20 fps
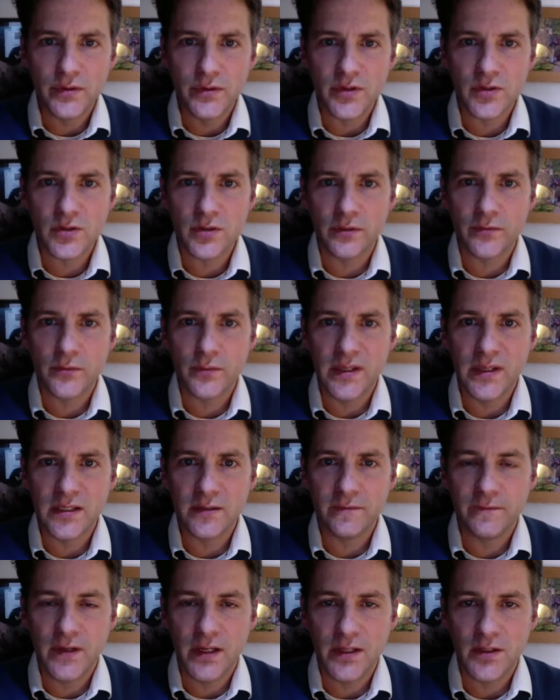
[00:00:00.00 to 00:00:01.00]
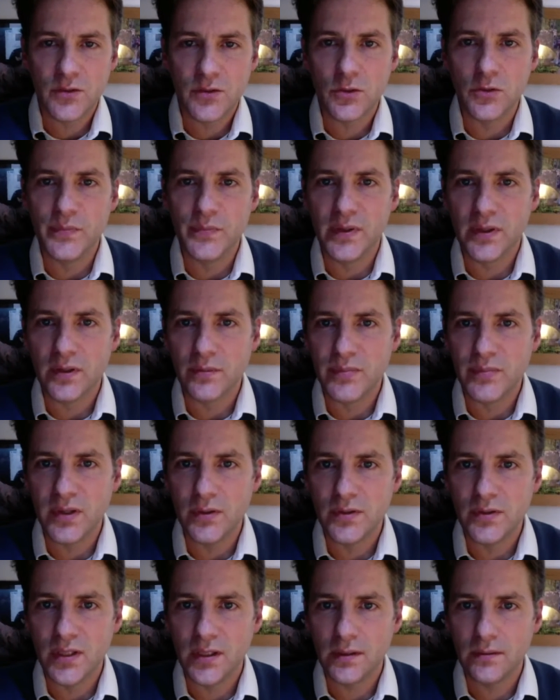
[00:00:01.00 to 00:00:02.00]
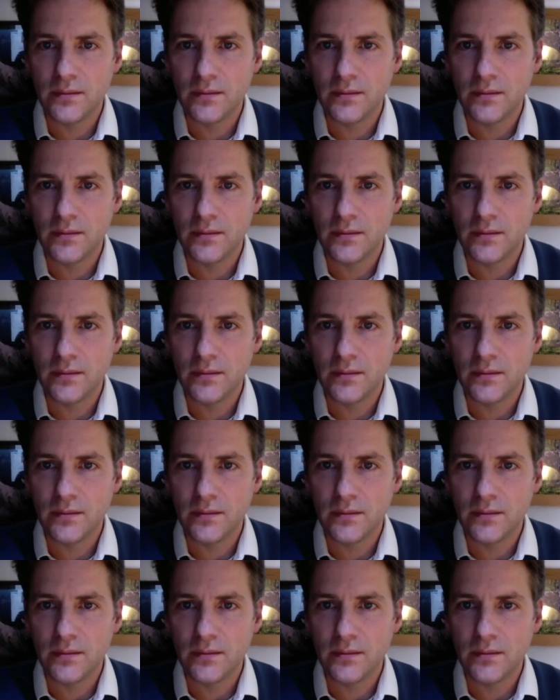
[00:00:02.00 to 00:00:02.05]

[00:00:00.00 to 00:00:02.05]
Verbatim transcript: software defined supercomputer.